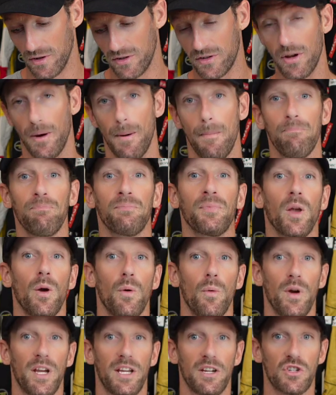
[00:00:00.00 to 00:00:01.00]
So
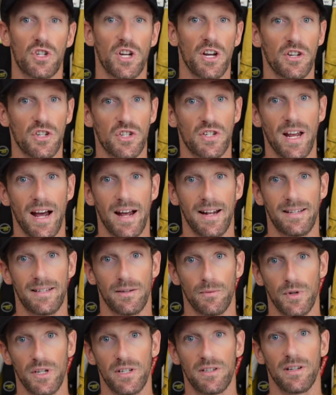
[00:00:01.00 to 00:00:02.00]
we can change
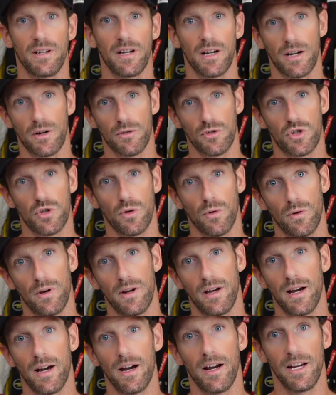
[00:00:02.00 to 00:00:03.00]
that with the
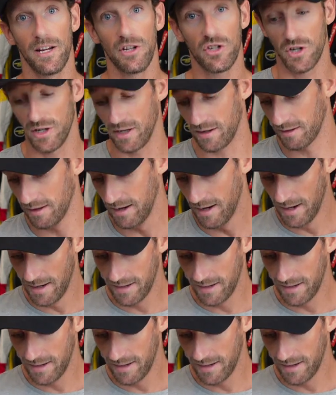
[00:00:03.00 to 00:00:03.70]
control engineer.